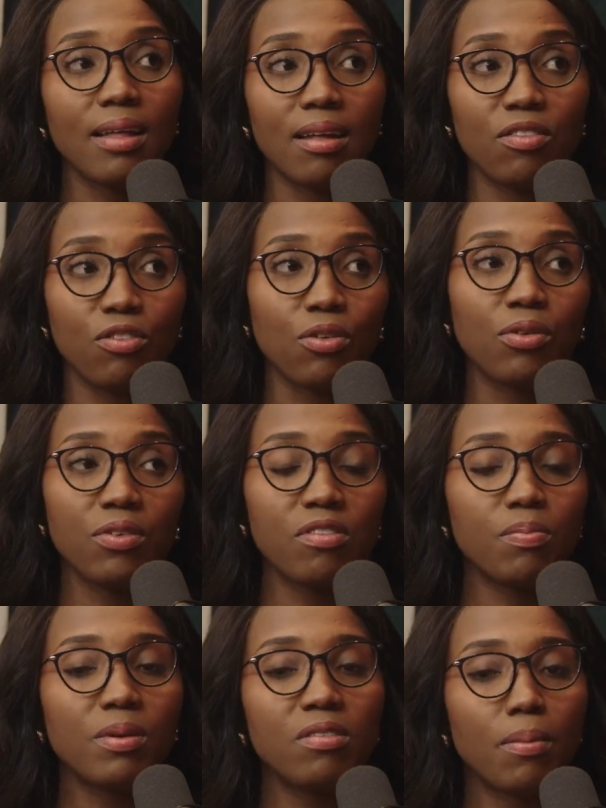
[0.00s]
that's your
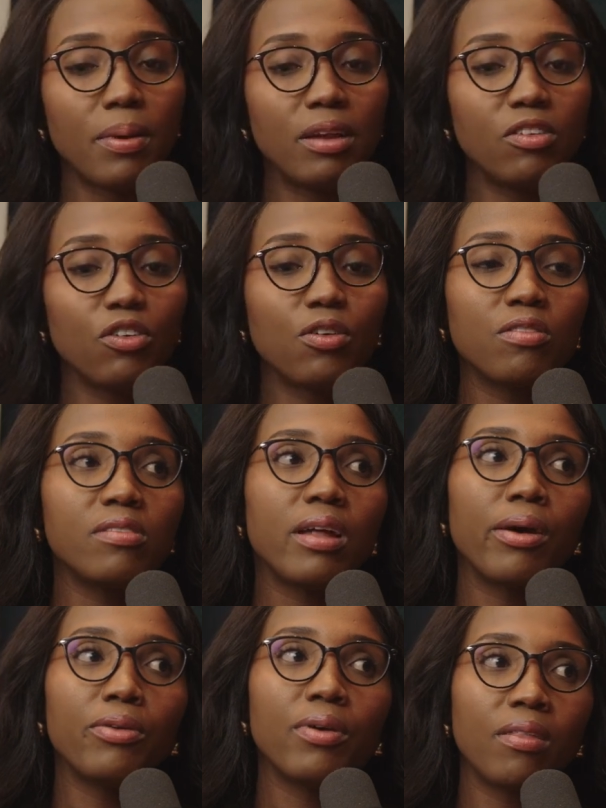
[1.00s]
responsibility, because
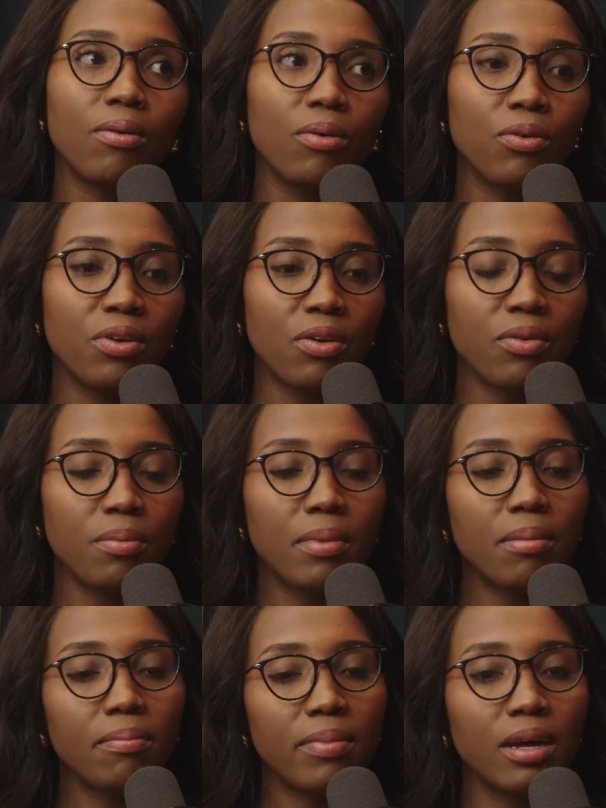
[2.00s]
now you are the owner.
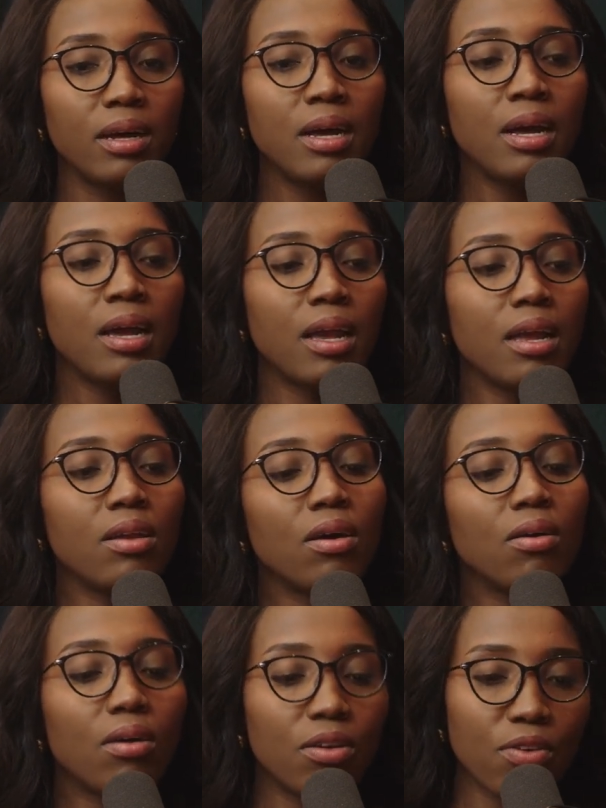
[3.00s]
Remember, in a
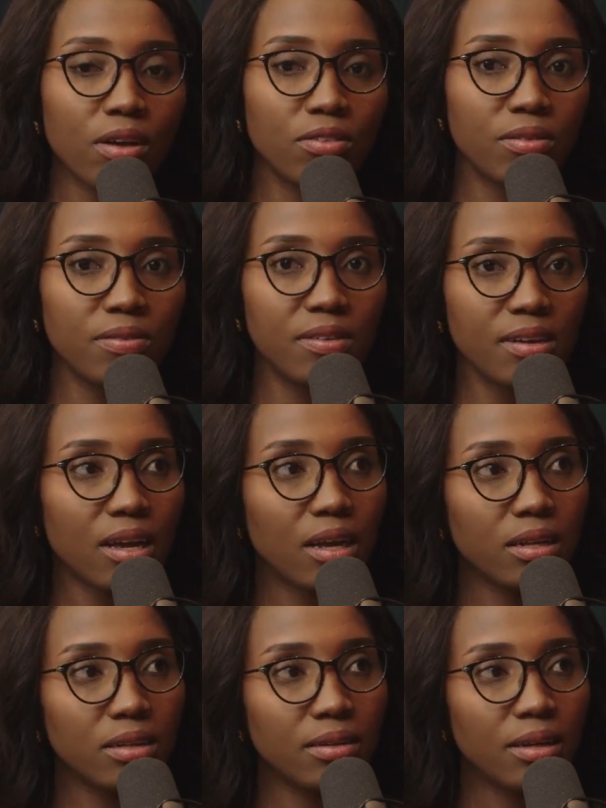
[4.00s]
contract of
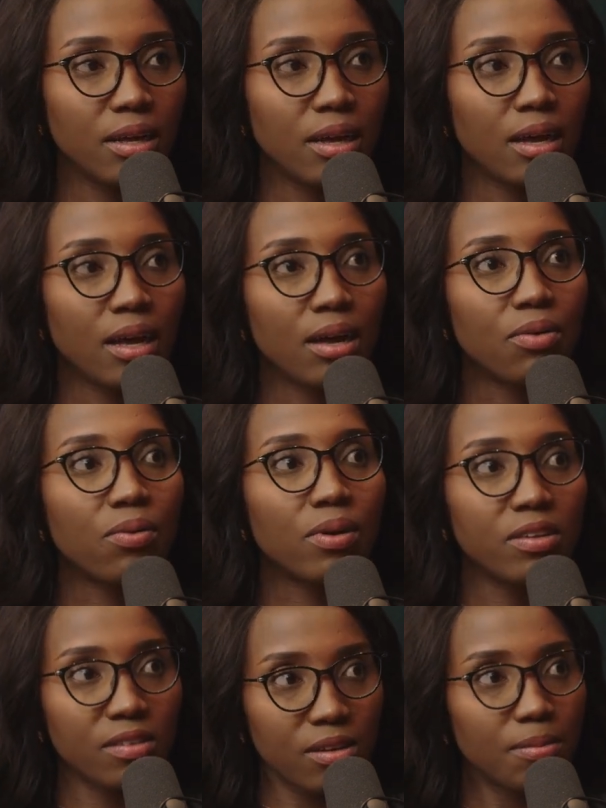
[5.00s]
sale,
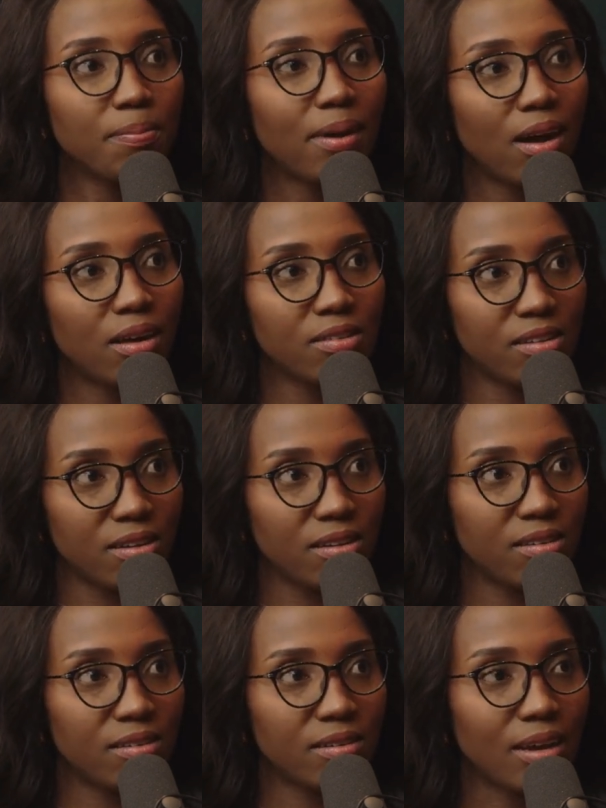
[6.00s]
risk
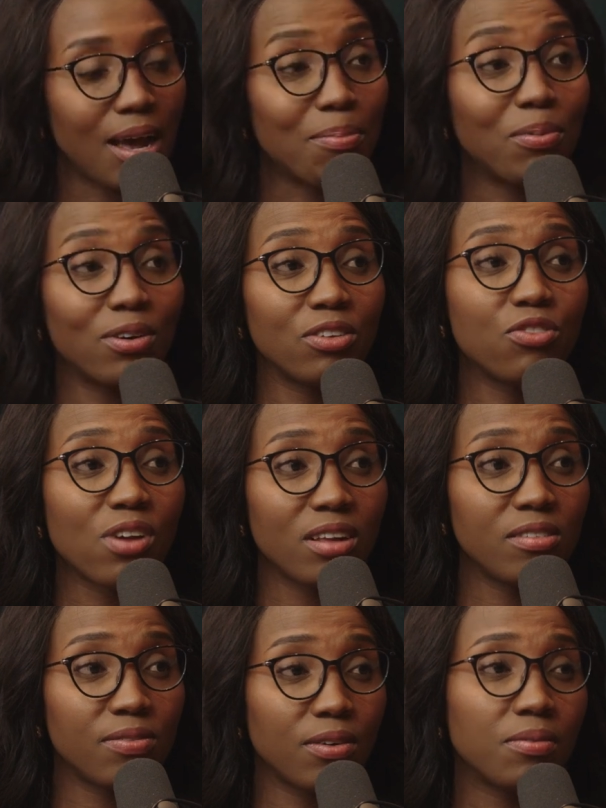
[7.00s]
passes upon
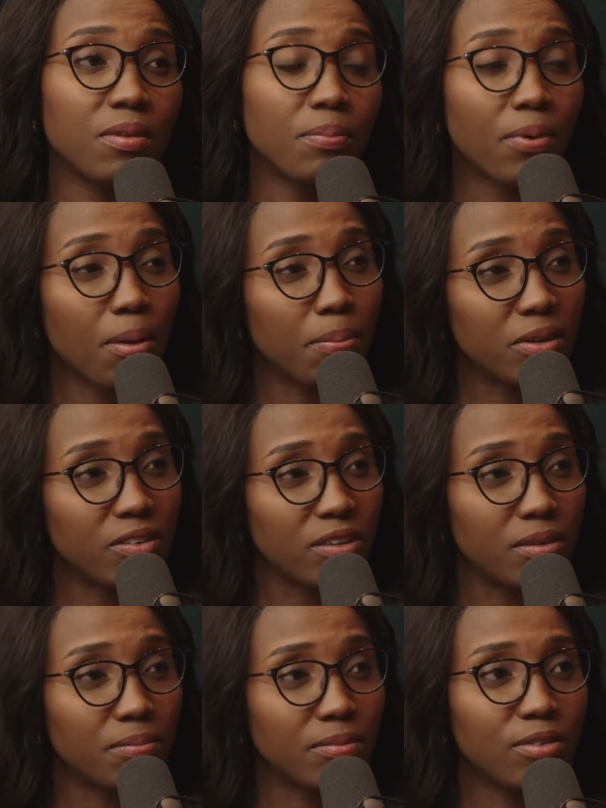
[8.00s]
transfer of the
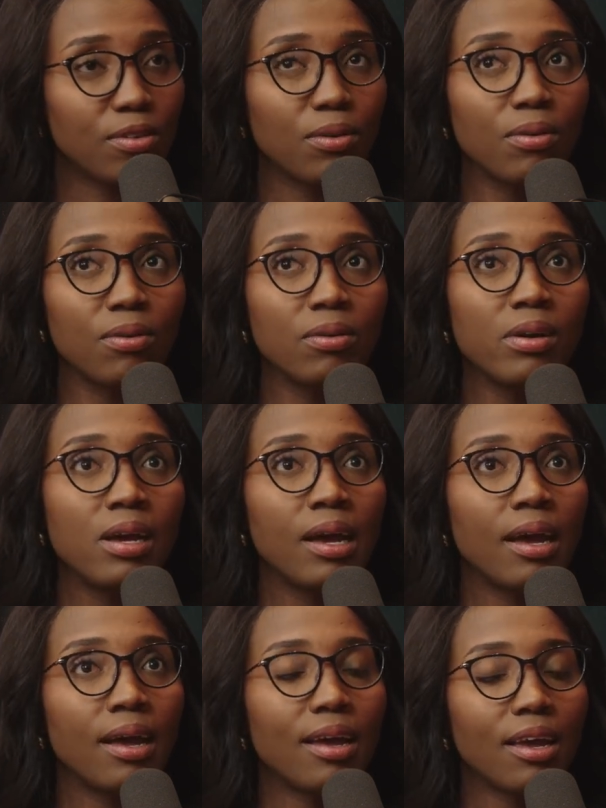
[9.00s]
property. So
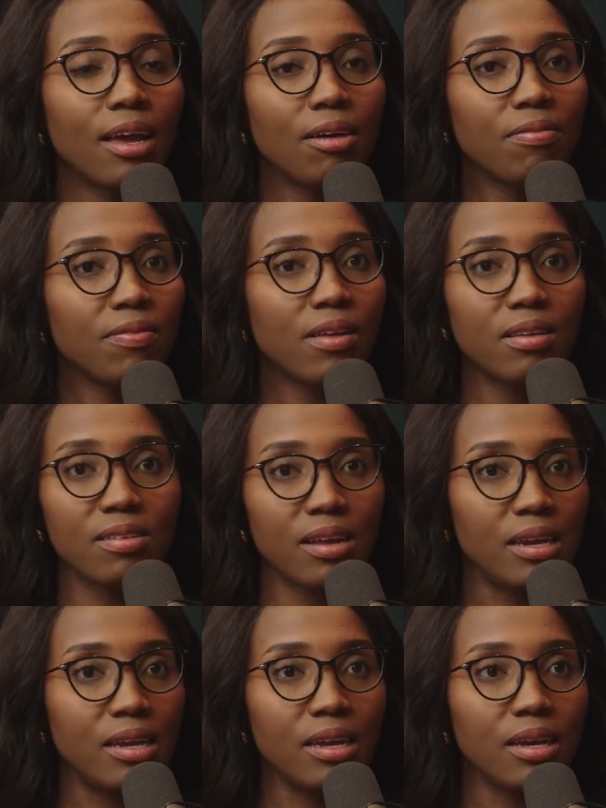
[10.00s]
if there's a
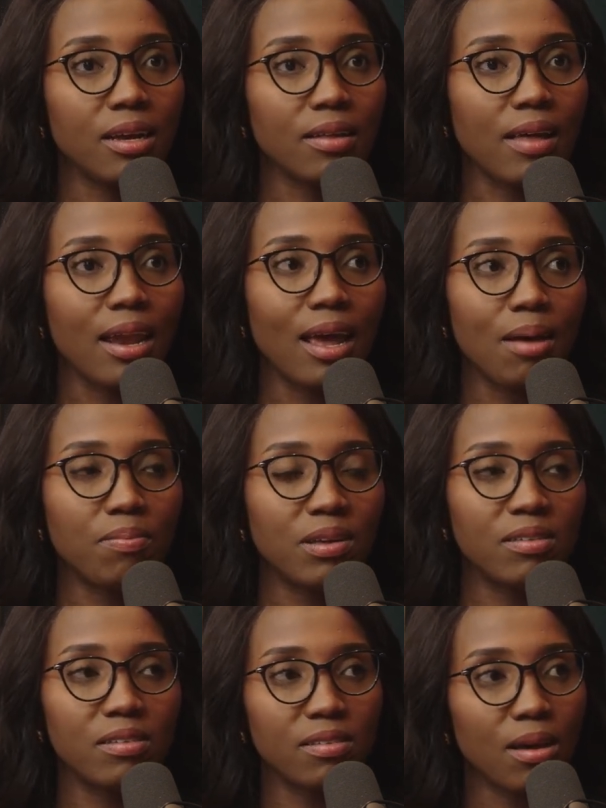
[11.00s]
leak that
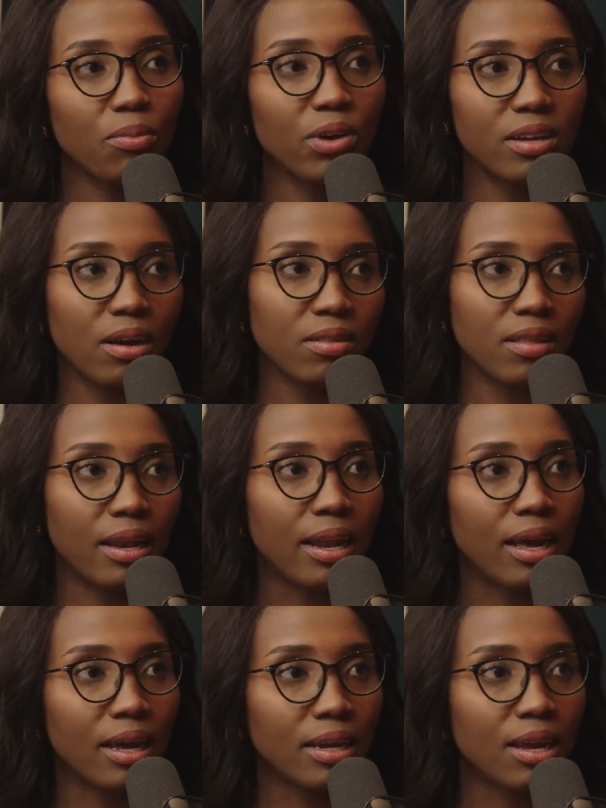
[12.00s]
happens somewhere down the
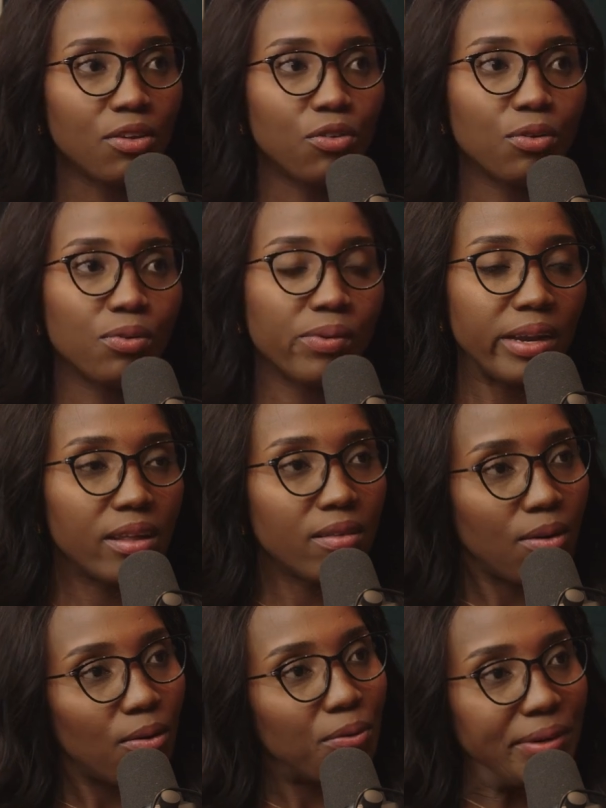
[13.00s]
line and you're already
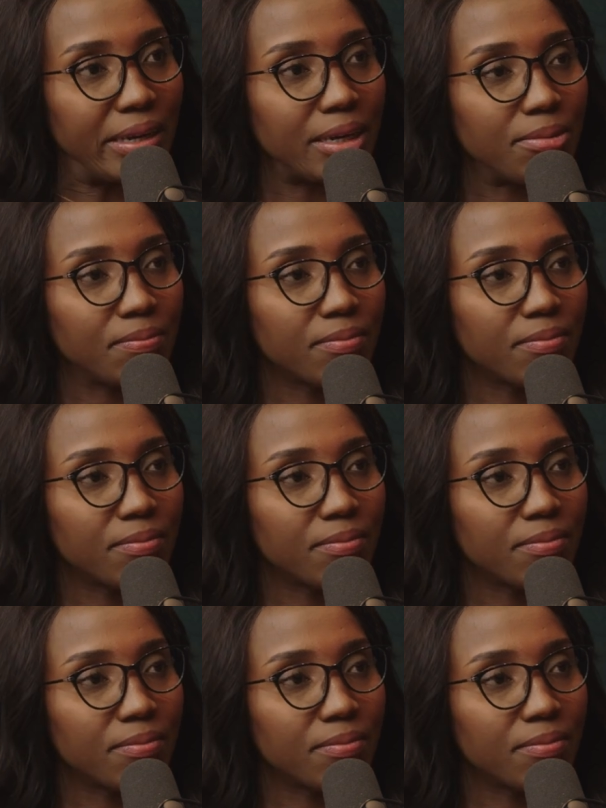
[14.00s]
the owner,